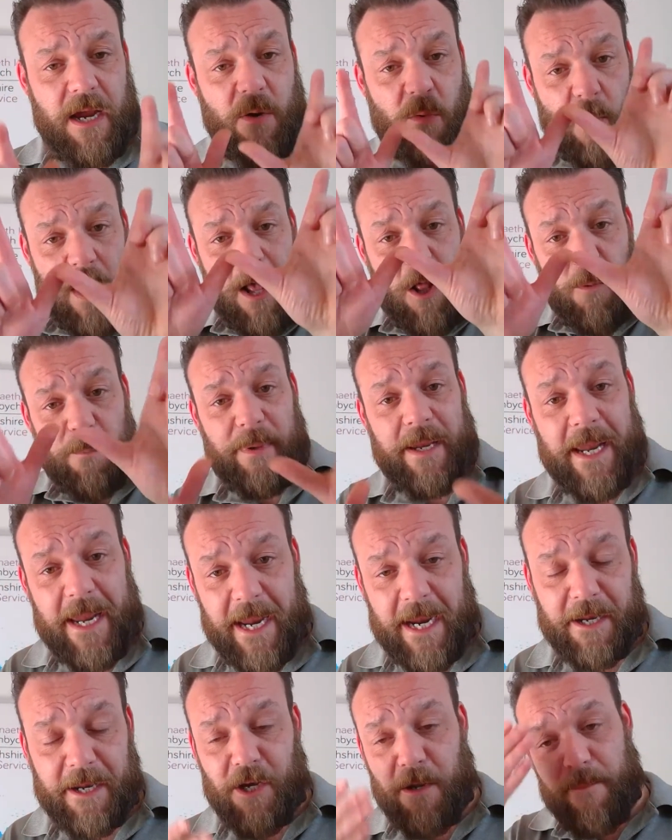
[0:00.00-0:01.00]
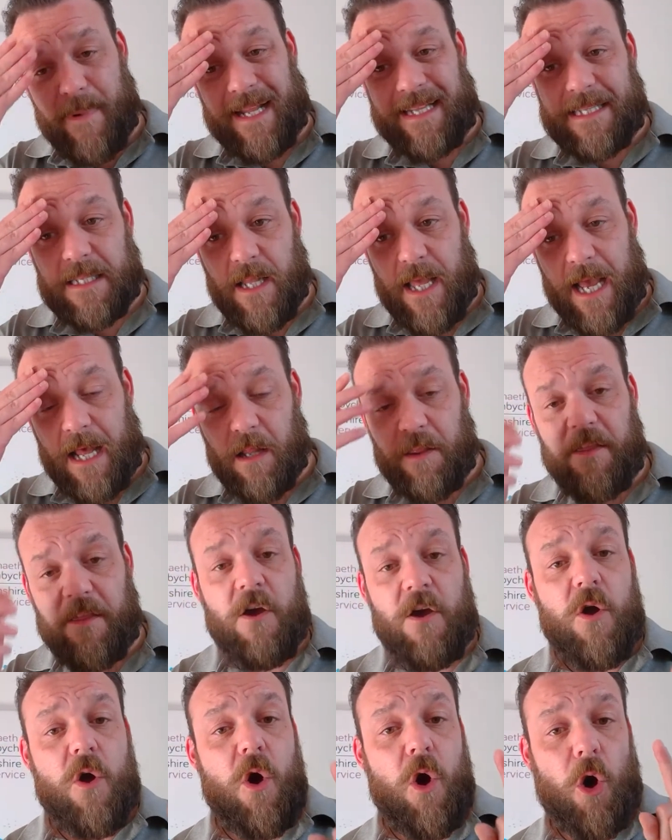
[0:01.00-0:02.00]
well-being and your mental
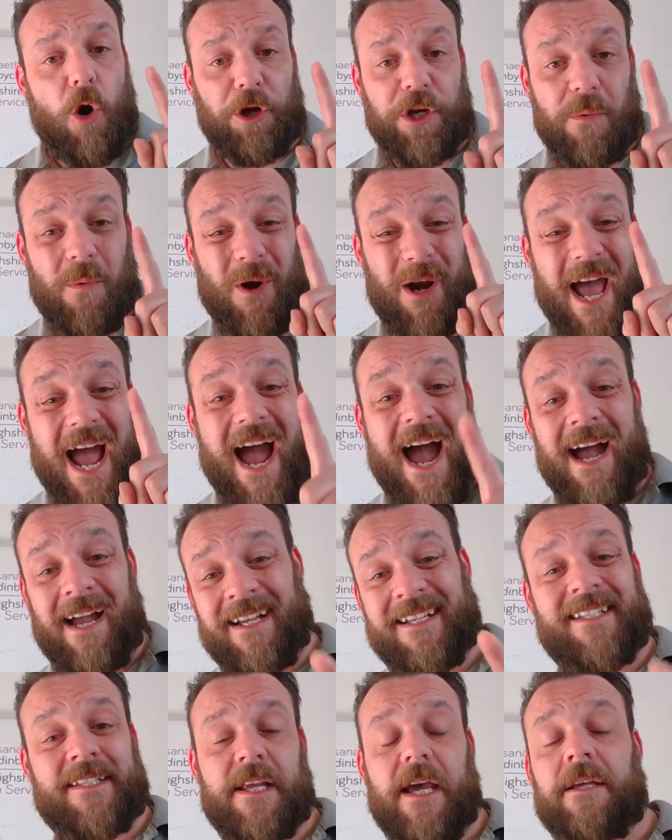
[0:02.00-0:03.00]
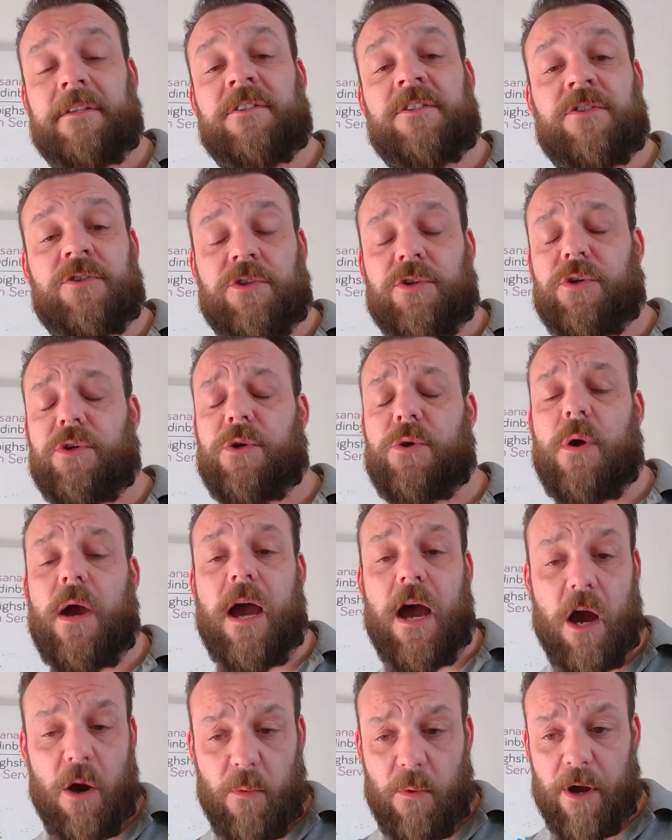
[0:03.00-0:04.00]
health, or you want access to
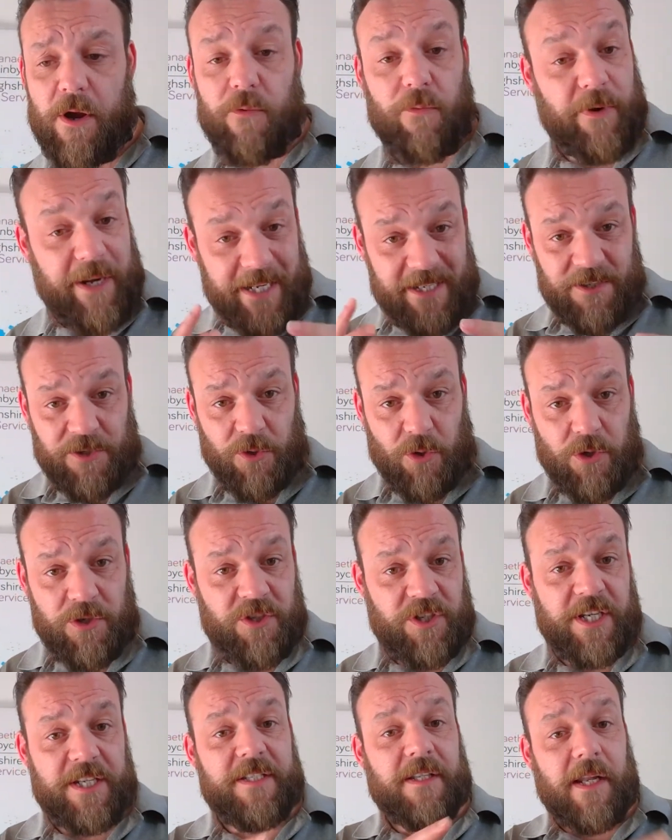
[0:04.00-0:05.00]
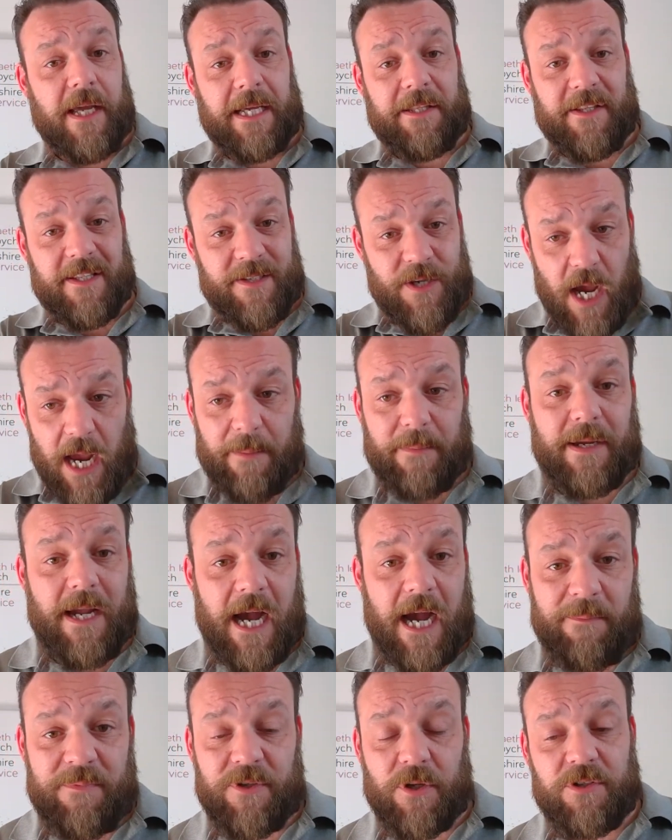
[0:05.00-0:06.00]
our resources like the time
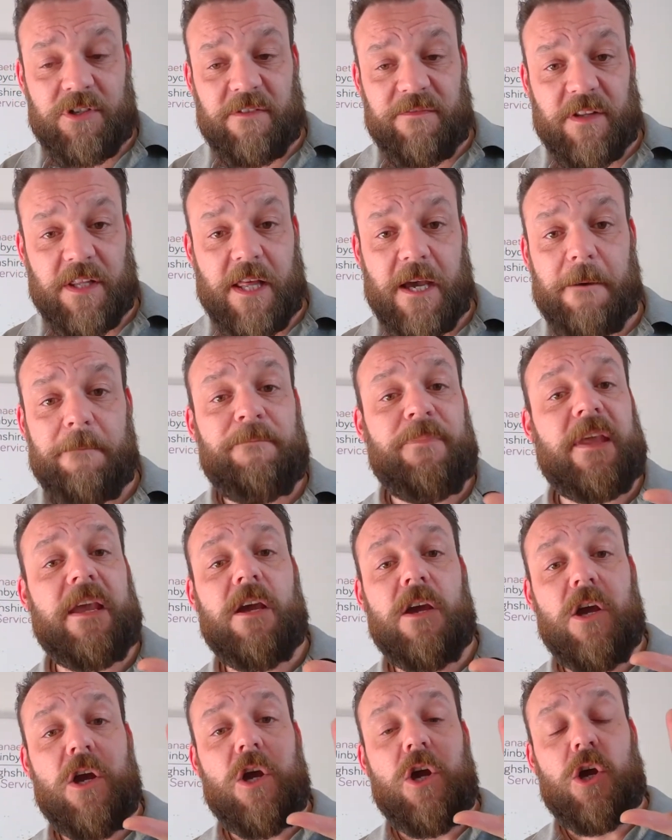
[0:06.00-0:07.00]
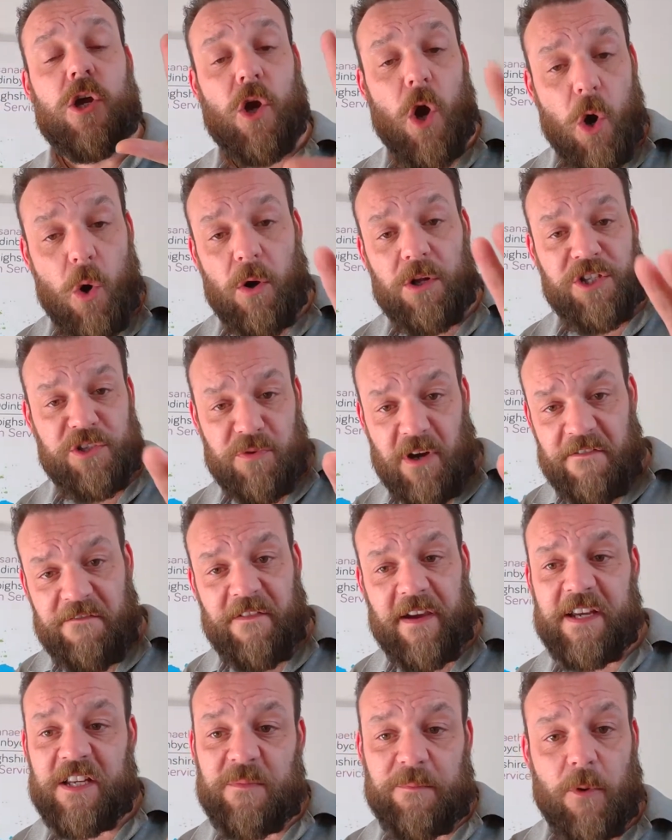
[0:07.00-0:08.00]
capsule, stuff like that, go onto our
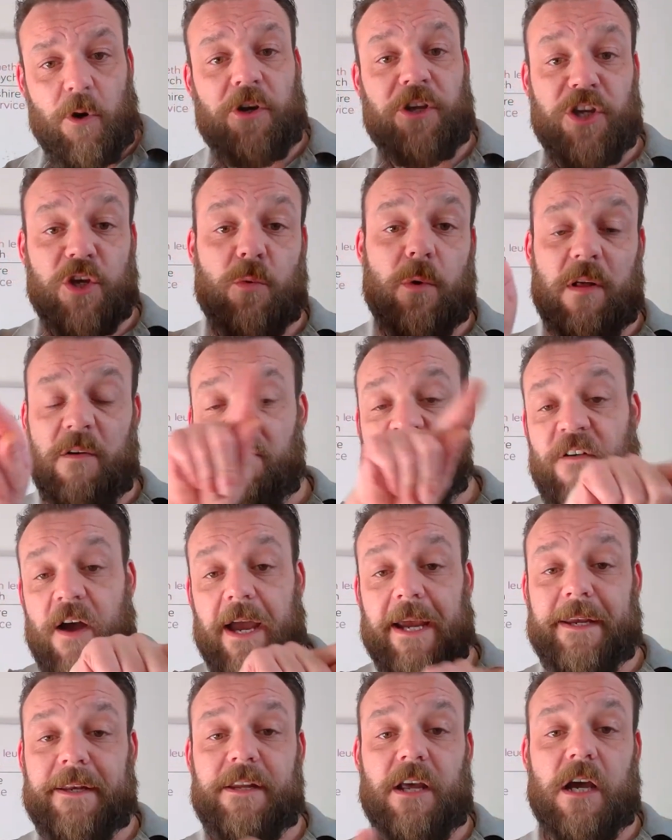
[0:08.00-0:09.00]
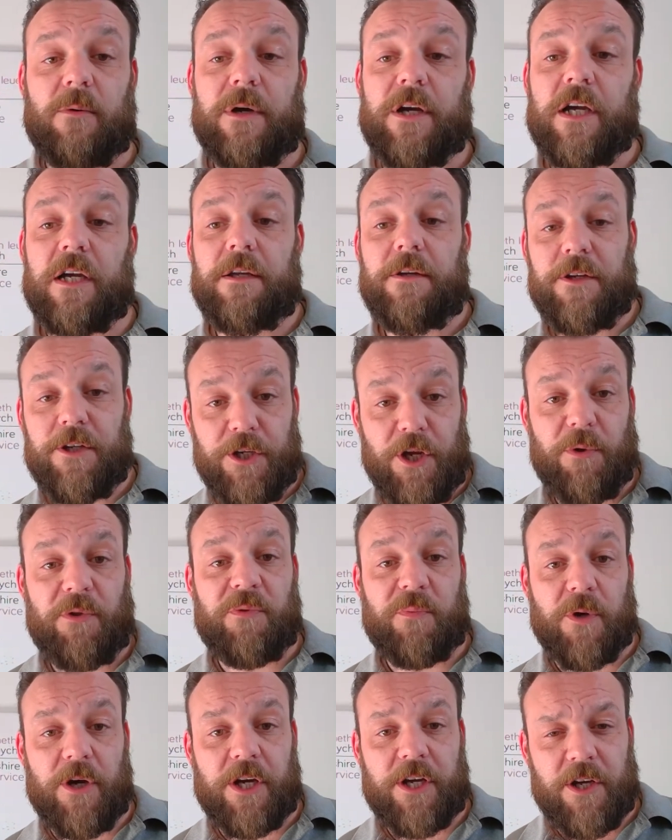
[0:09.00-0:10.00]
Facebook. You will find our
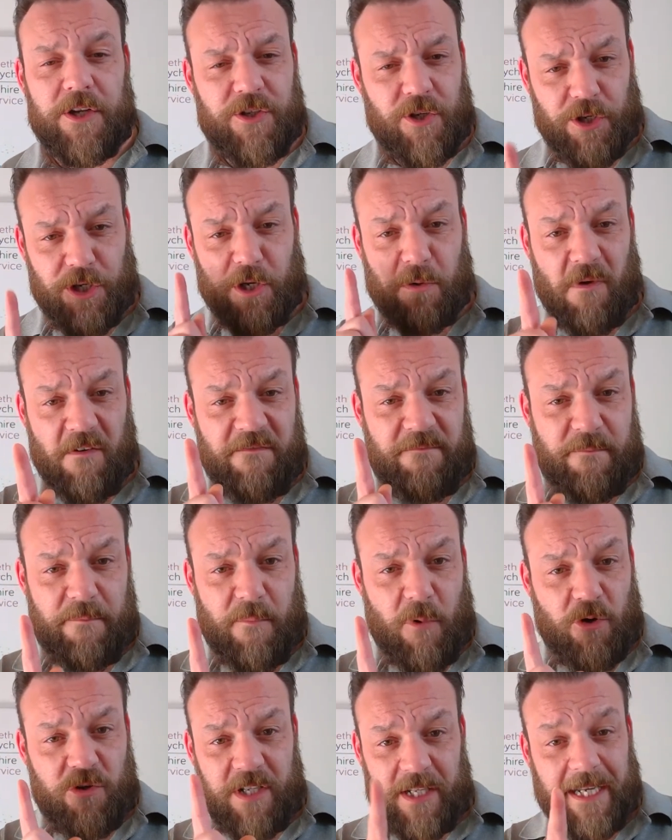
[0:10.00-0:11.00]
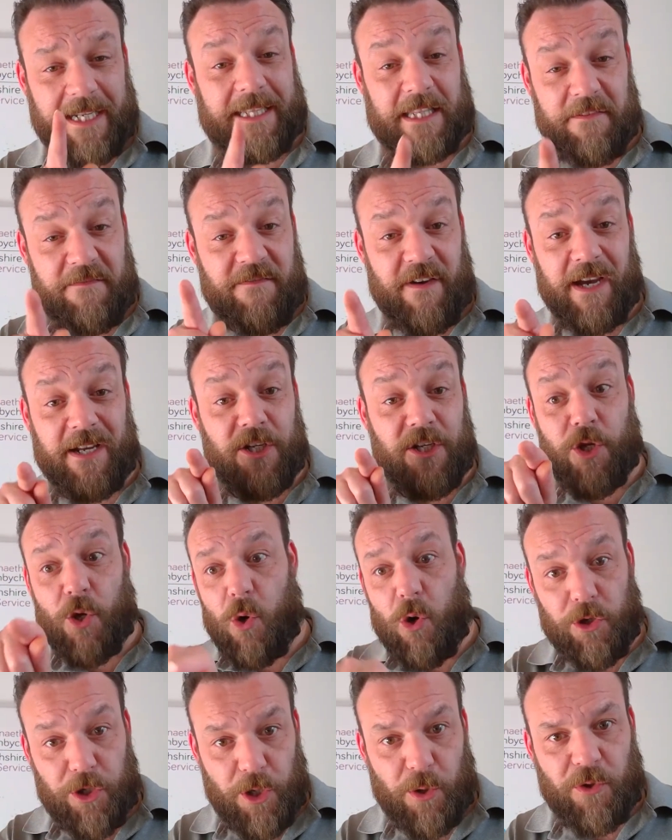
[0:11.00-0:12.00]
youth workers, and you will most likely find
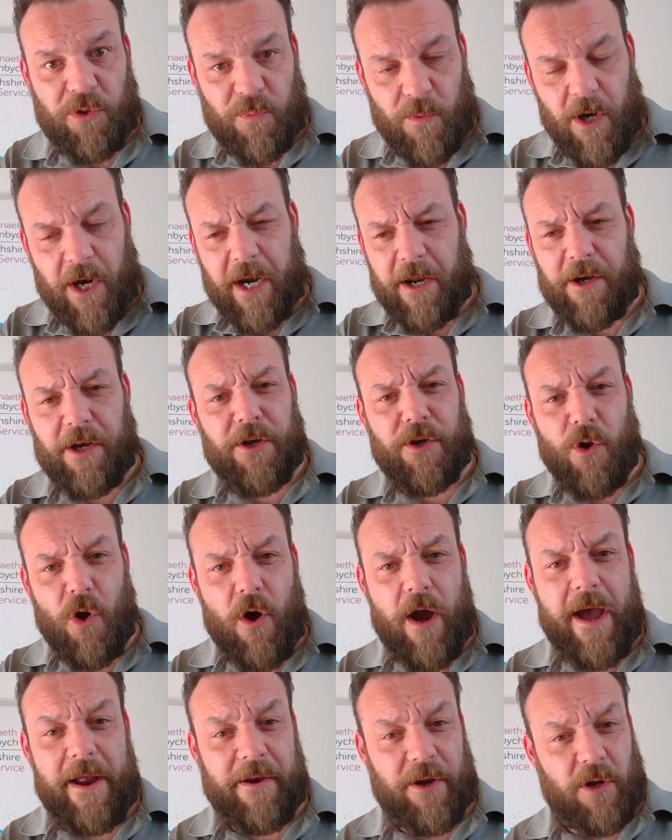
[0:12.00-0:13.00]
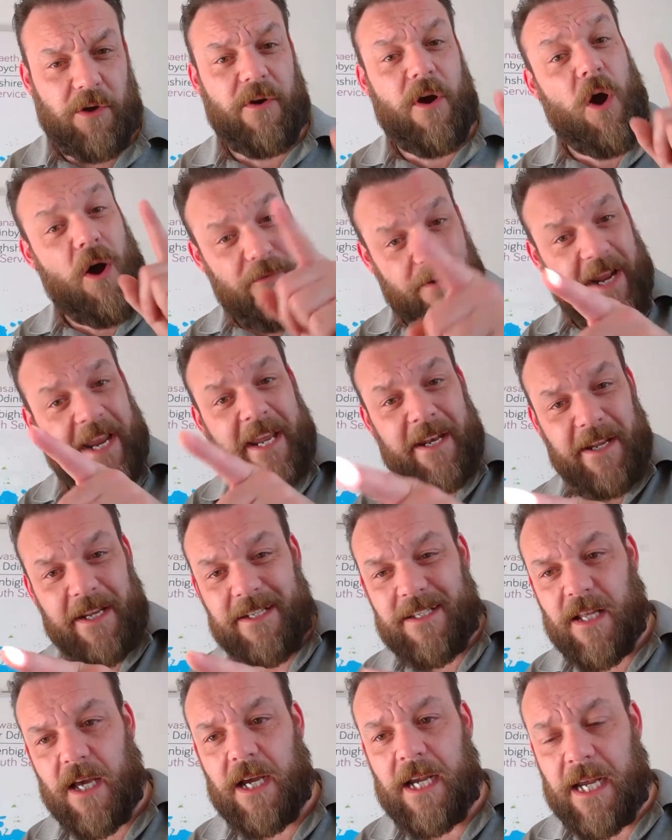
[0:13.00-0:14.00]
your youth worker in your area, or
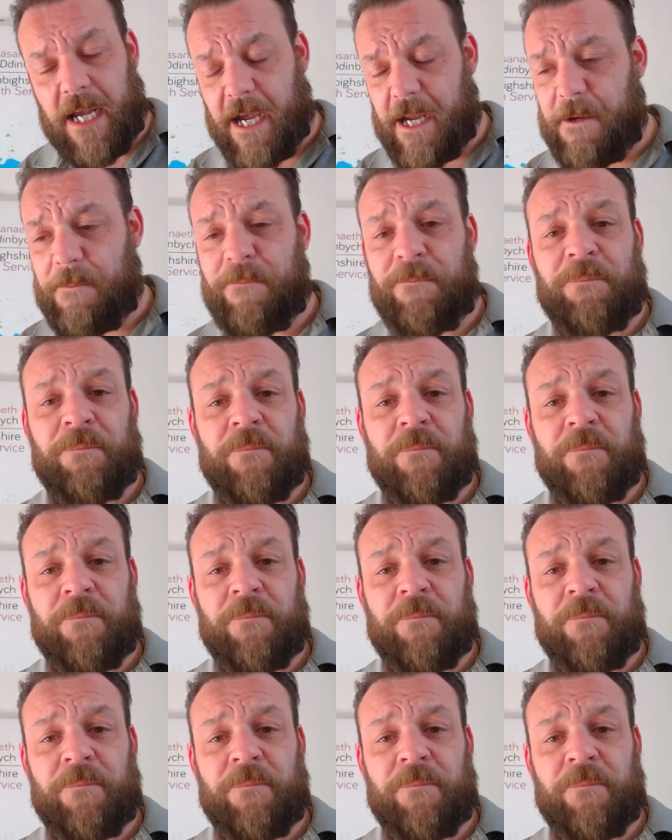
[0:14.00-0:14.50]
recognize that guy